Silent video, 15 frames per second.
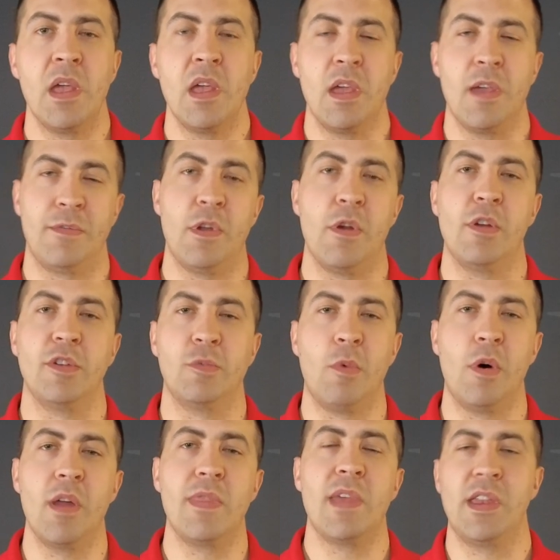If there is
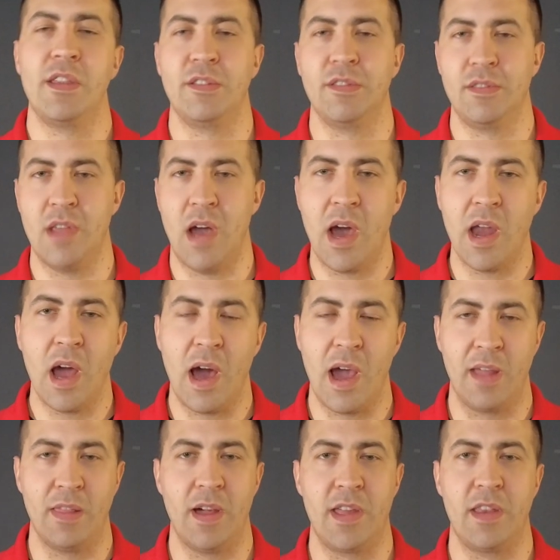one that is not
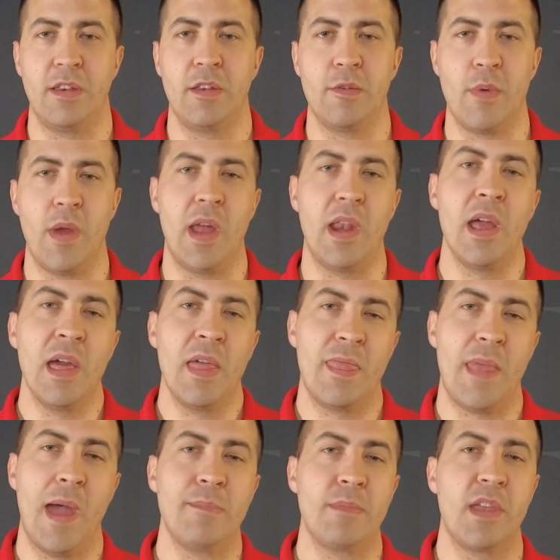highlighted in red,
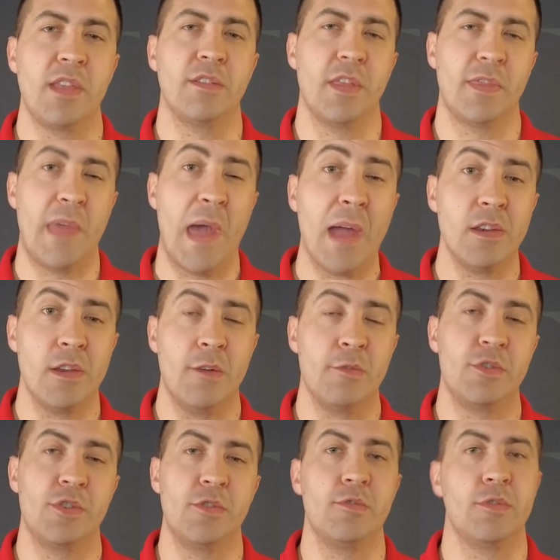that means that that
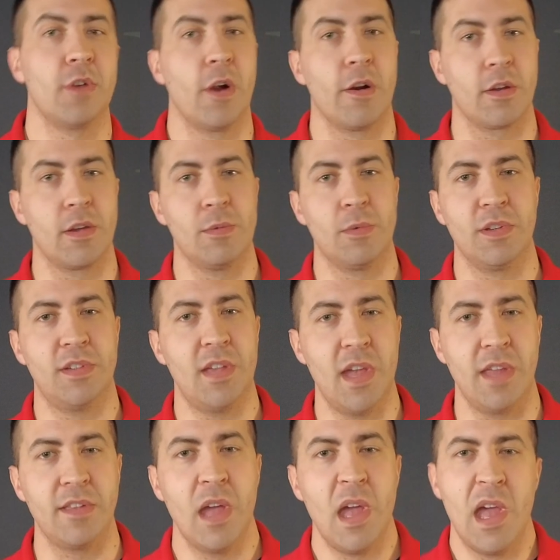no-shoot target was
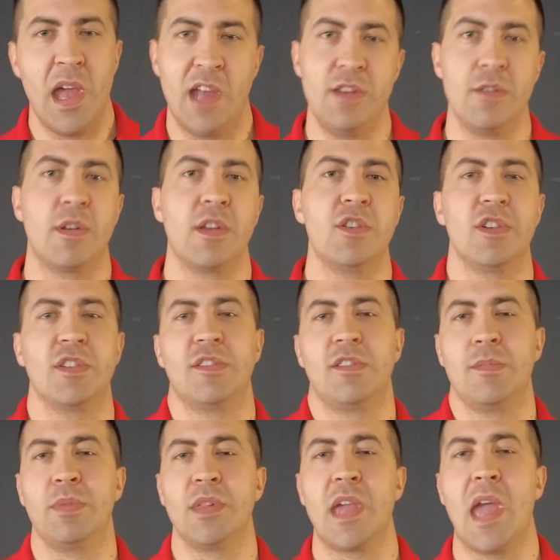hit, and you can just
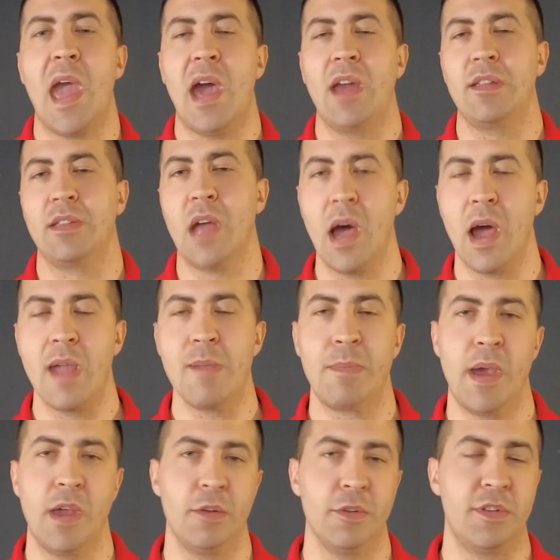simply add a time
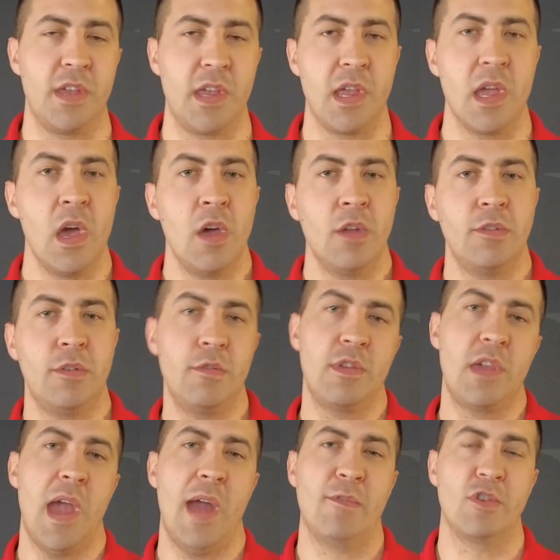penalty to
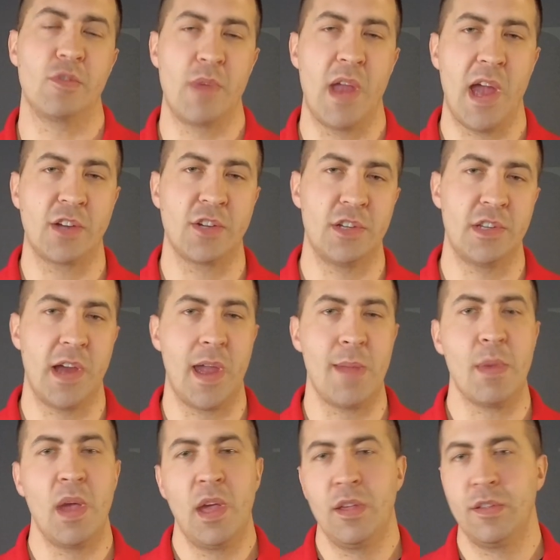the average reaction time,
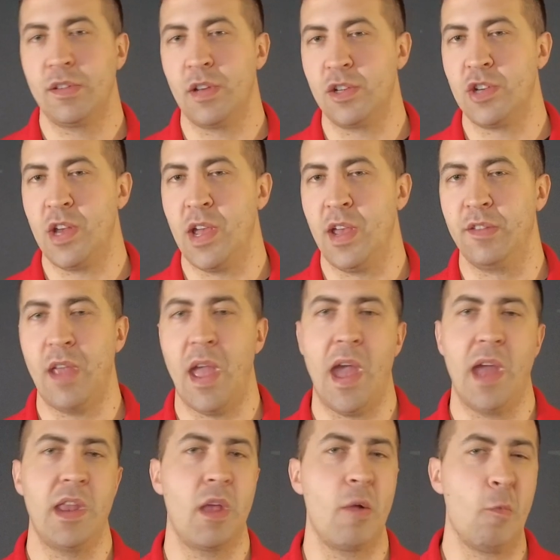such as
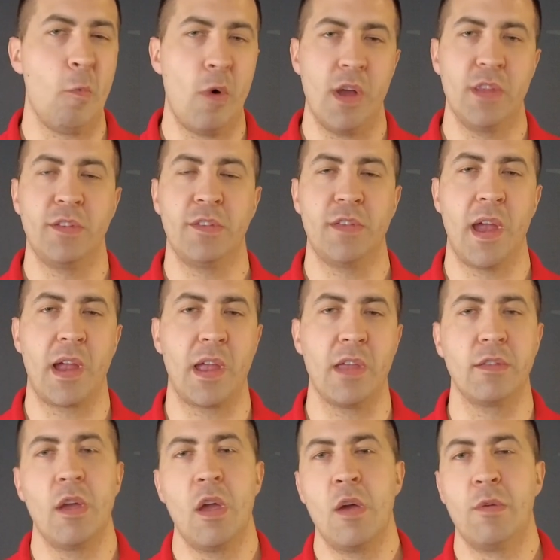adding 1
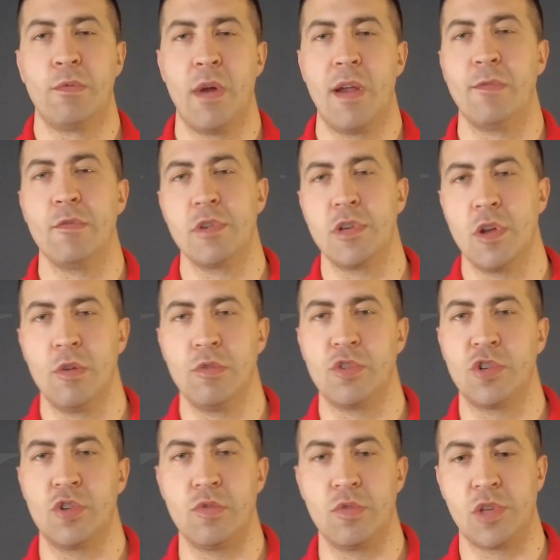second for every
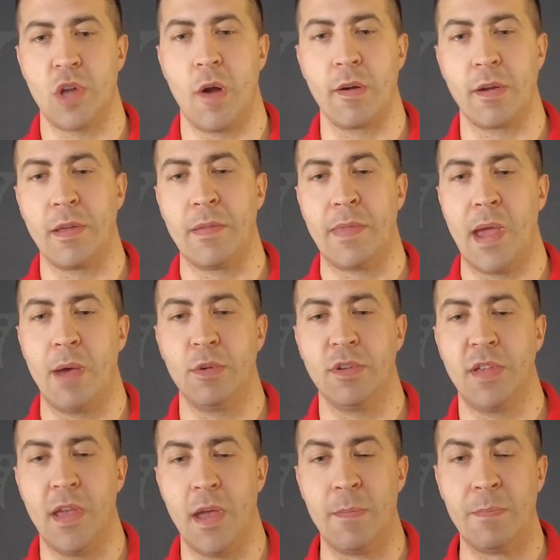no-shoot target that was
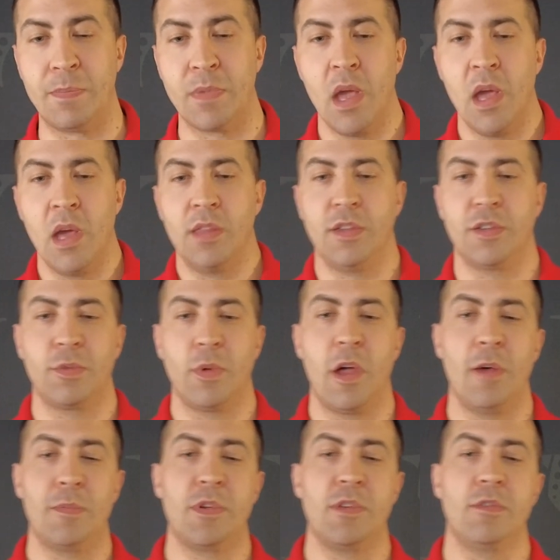hit. This will
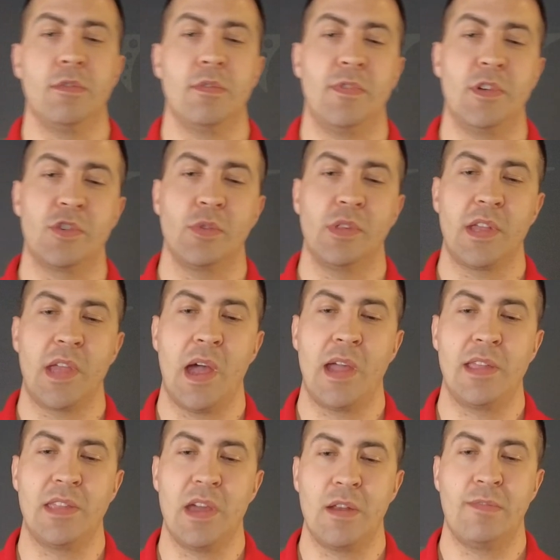help you to visually
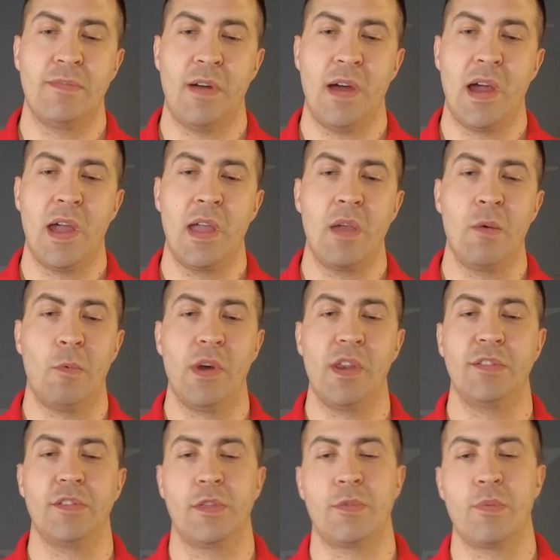identify what
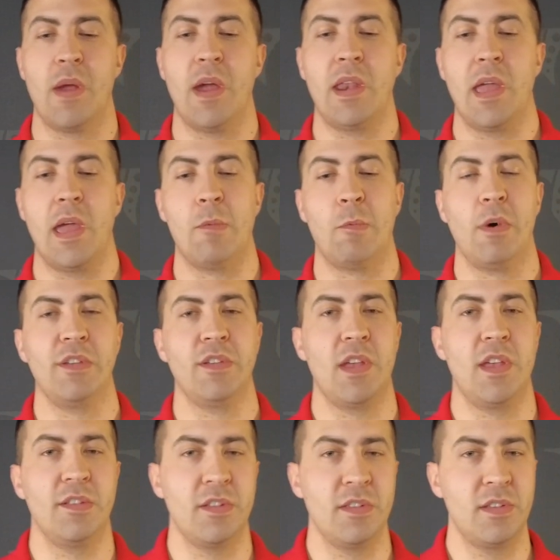is a threat and what
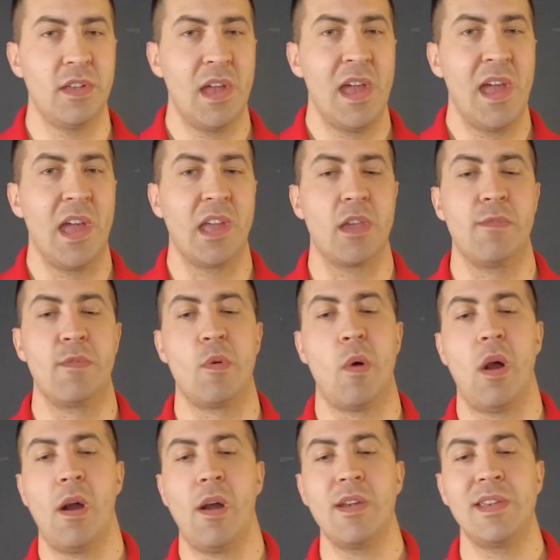isn't, and give you
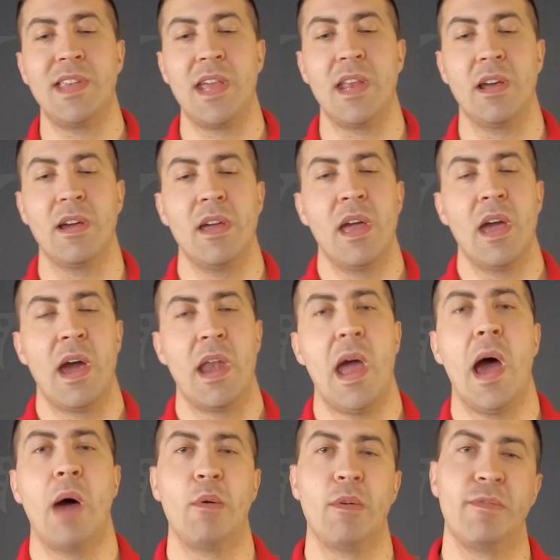hard data on
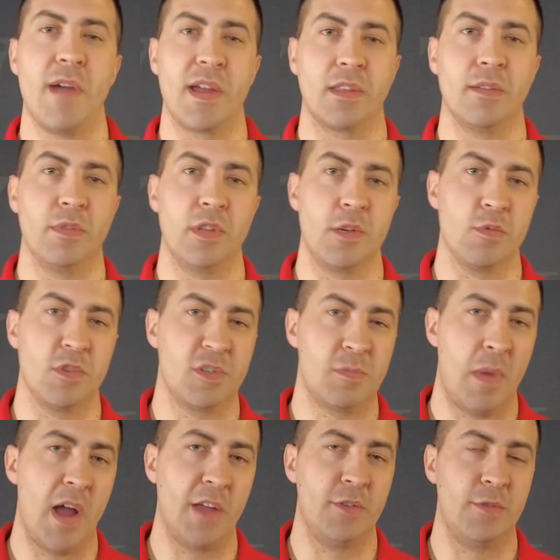how effectively you
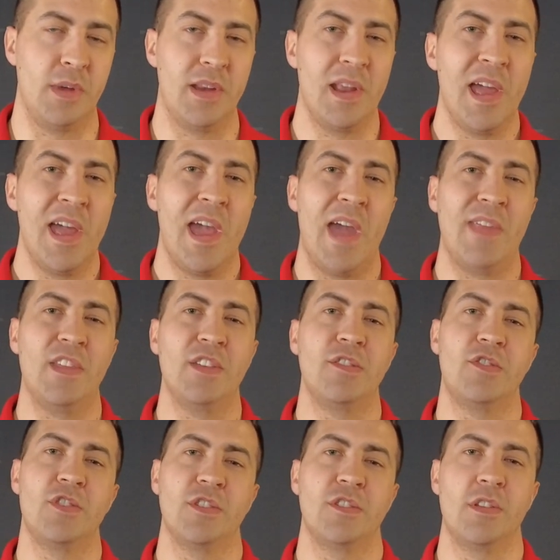respond to it. And this is
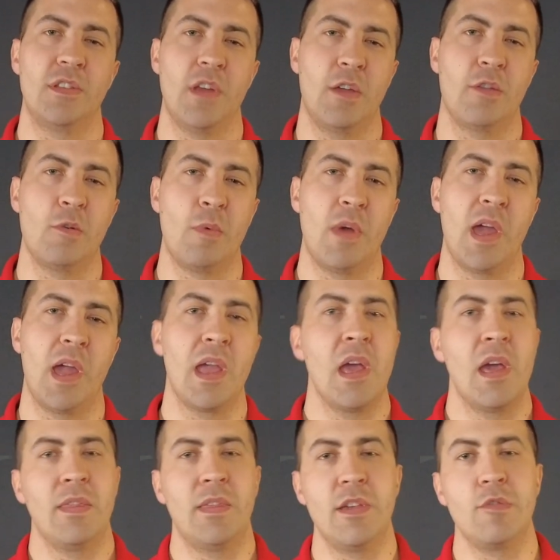just another way
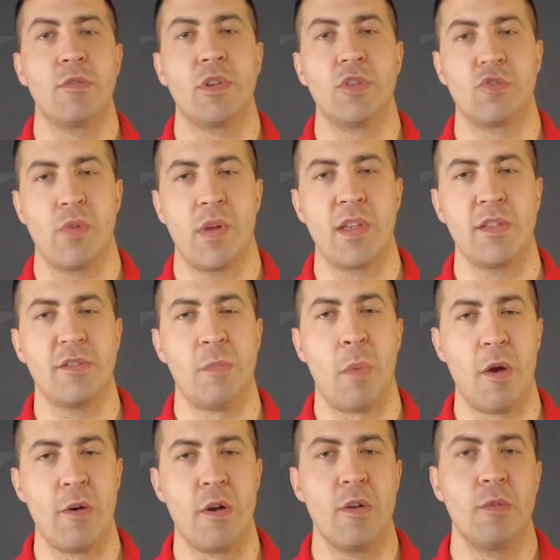that you can train
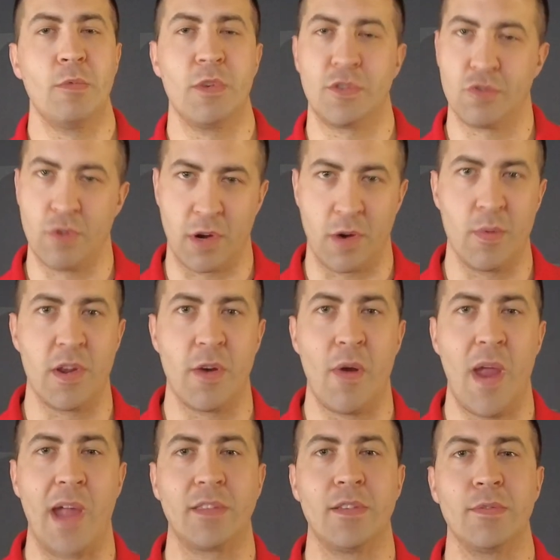smarter with Trigger
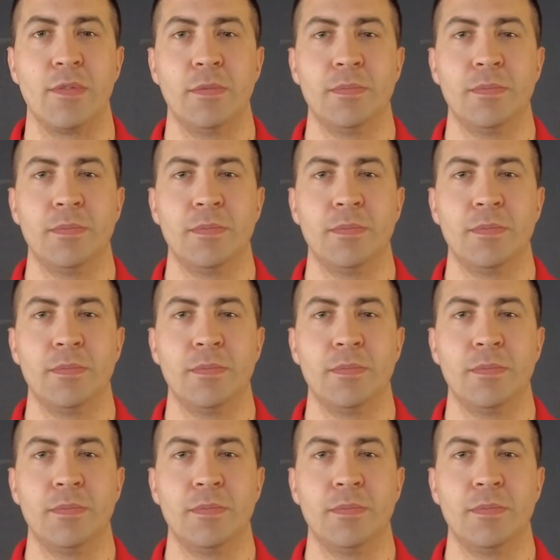Interactive.